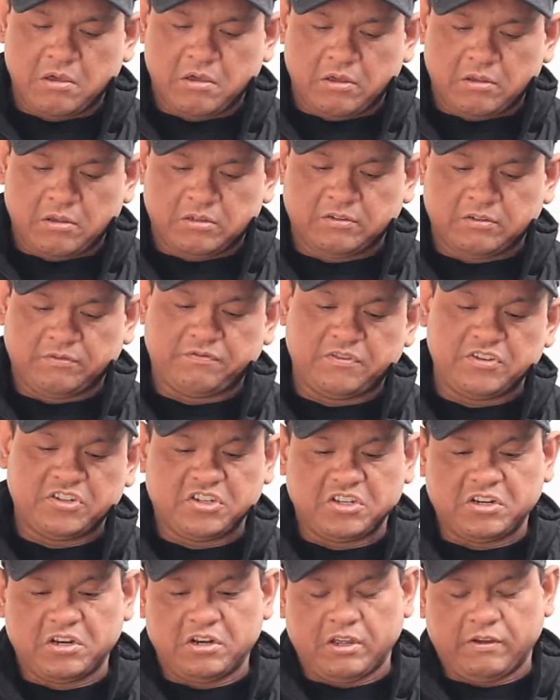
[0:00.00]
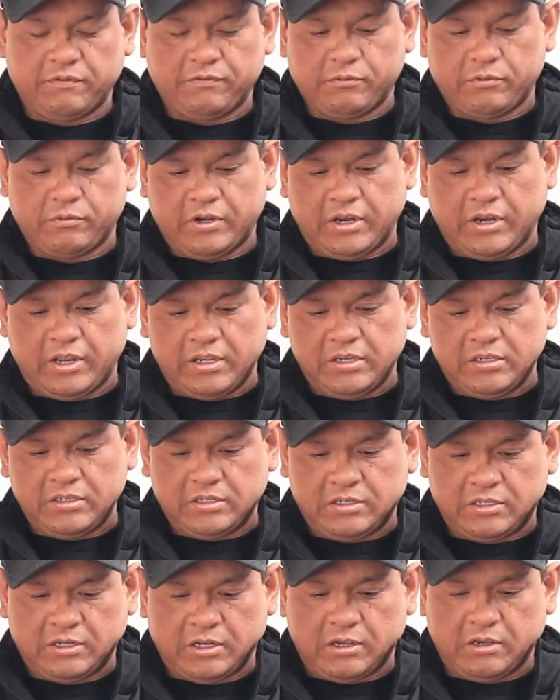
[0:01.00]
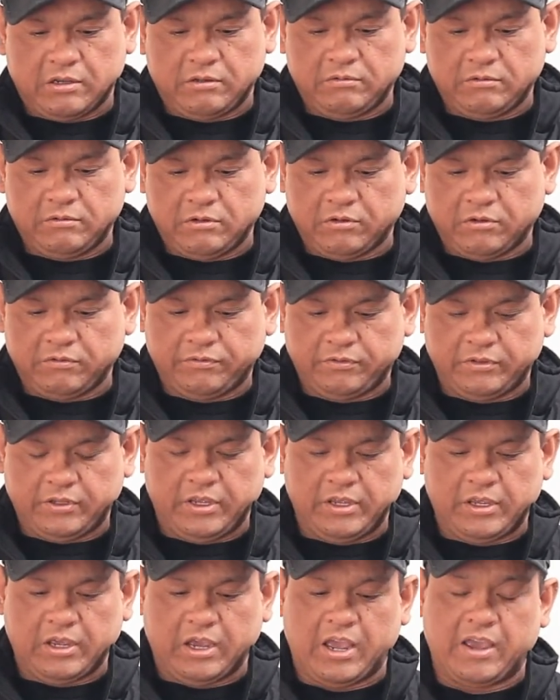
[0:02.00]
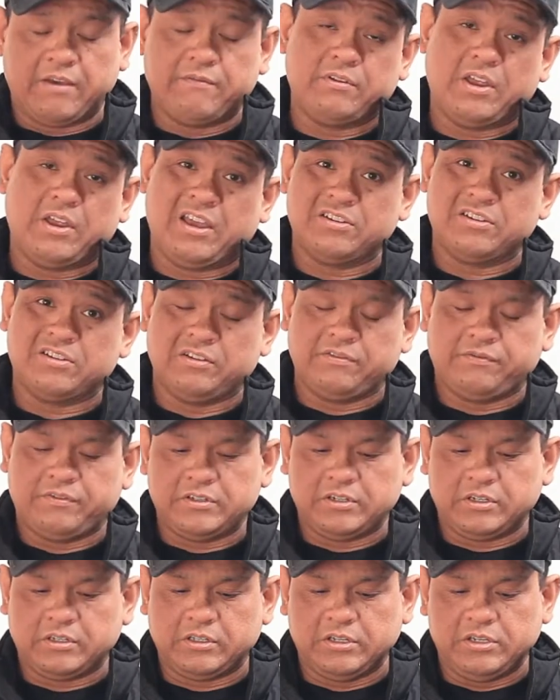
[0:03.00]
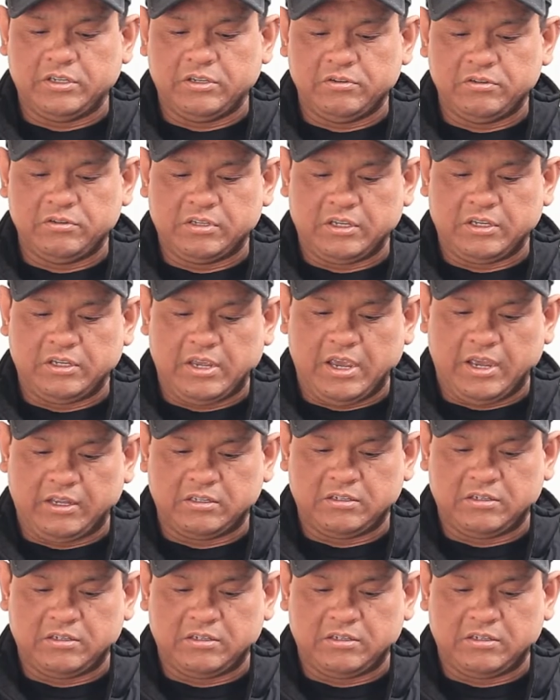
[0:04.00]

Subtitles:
sufficient enough for what it is. So hopefully, I haven't actually physically used it yet.